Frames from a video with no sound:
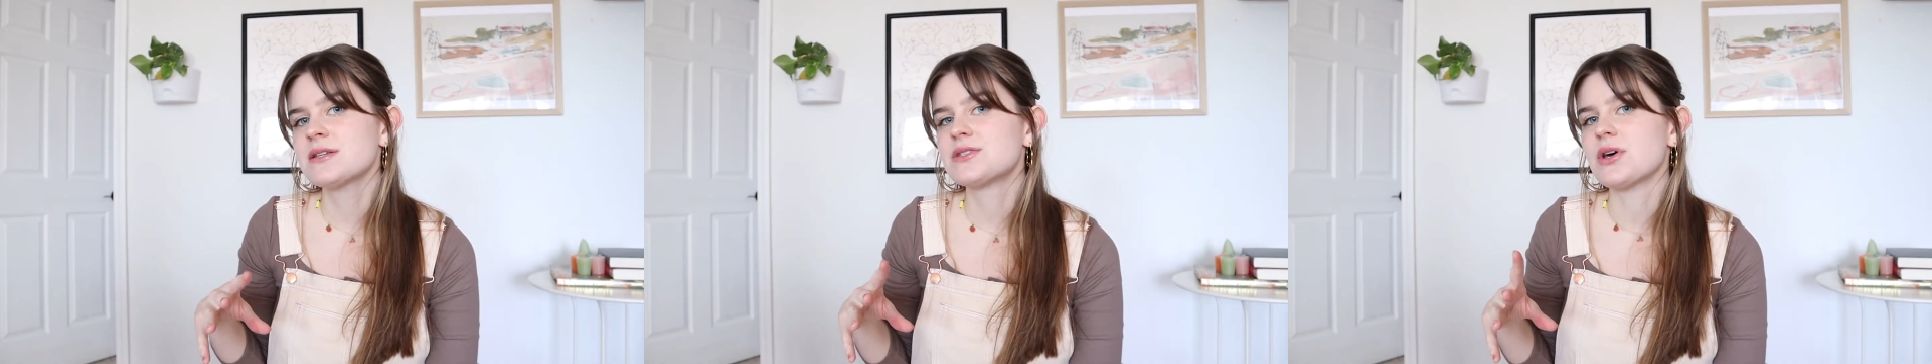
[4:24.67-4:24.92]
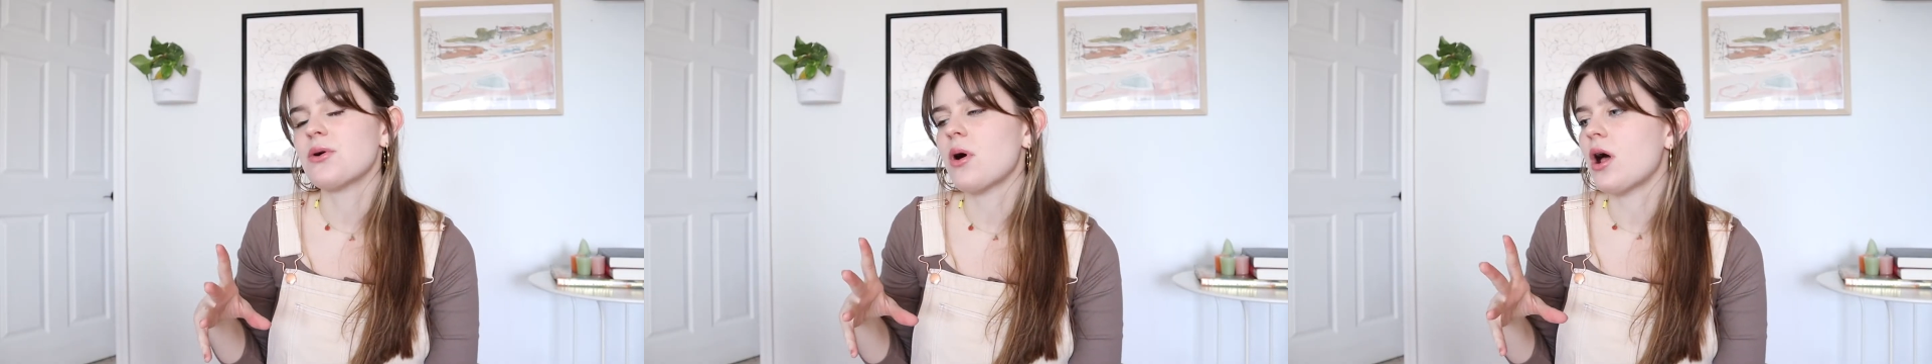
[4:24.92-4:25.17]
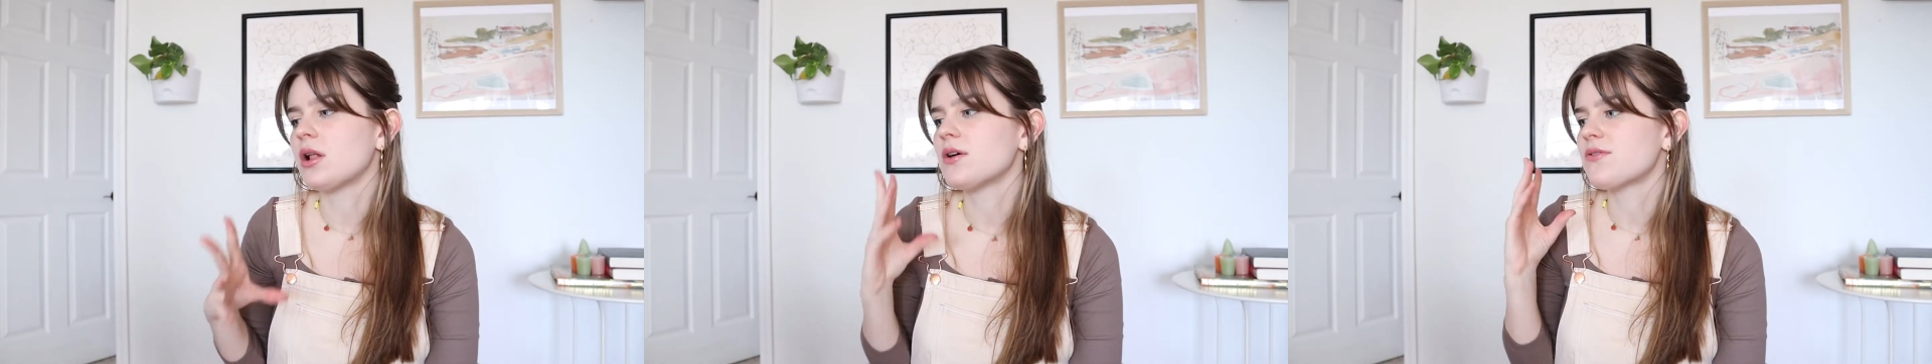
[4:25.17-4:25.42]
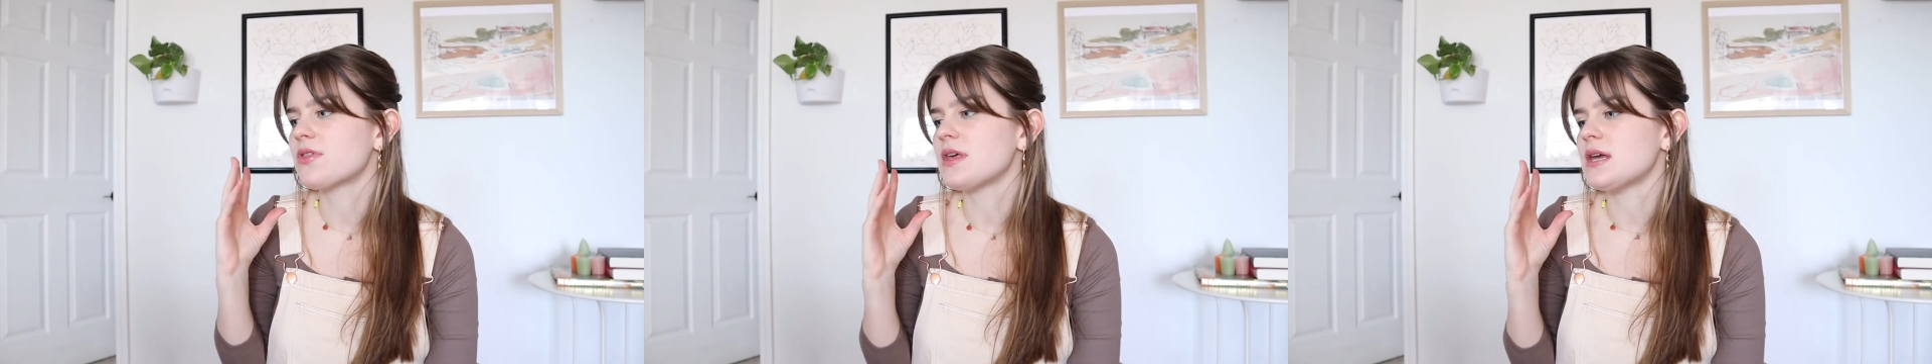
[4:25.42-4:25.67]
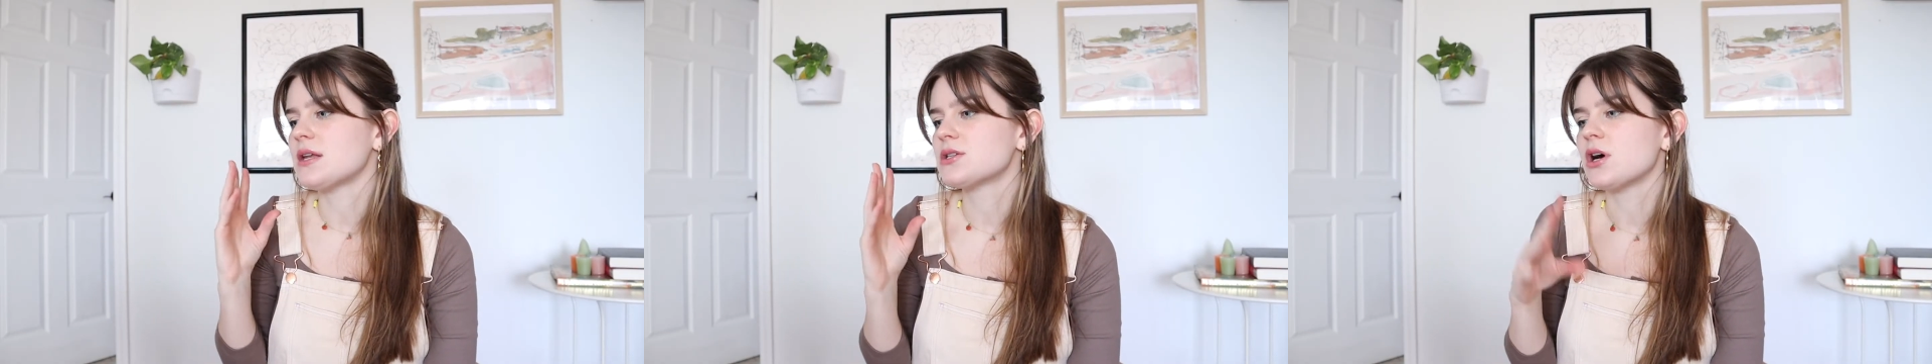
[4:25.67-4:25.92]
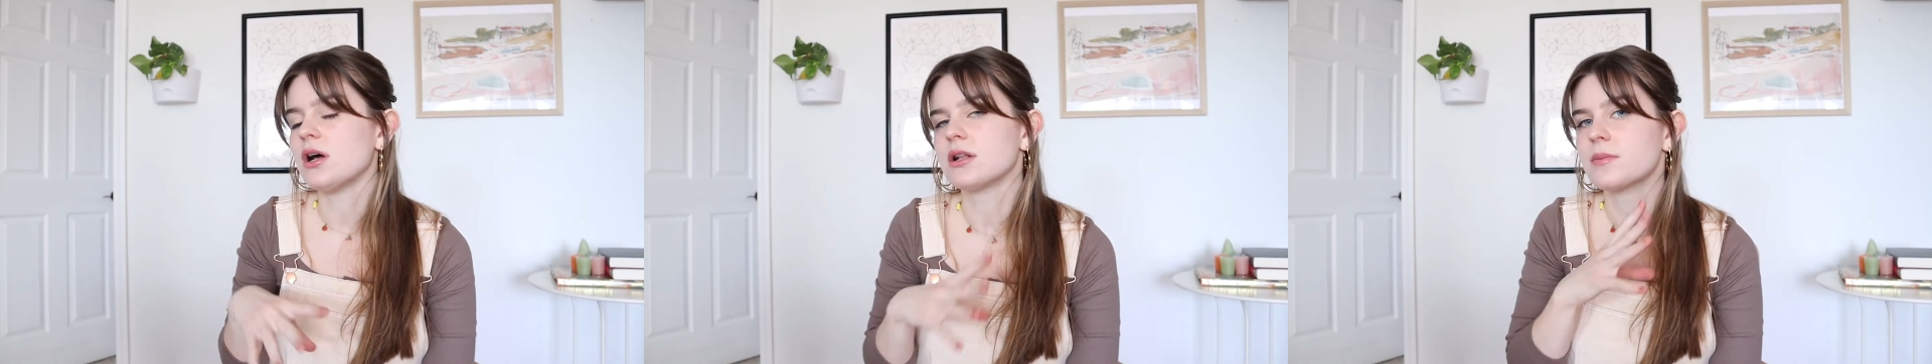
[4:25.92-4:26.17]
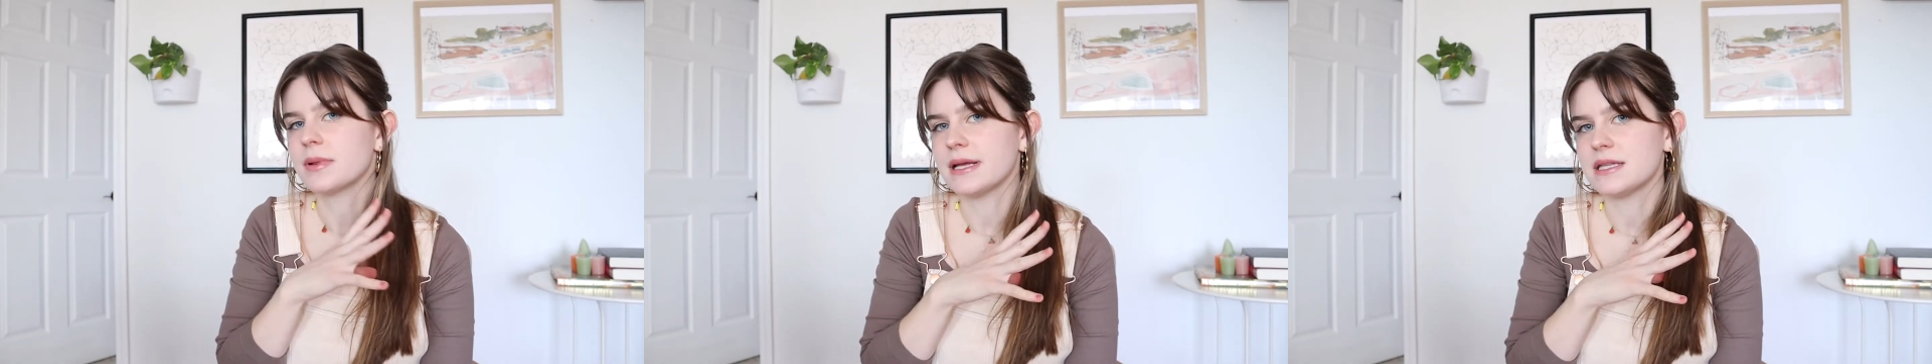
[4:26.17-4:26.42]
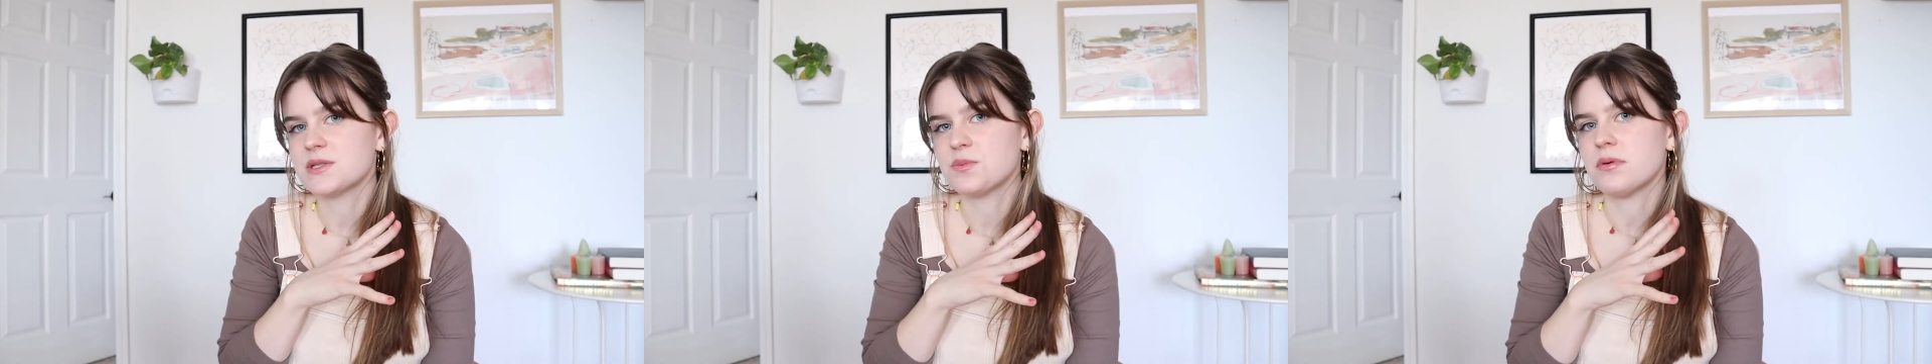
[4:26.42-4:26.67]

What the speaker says: so all of the taller plants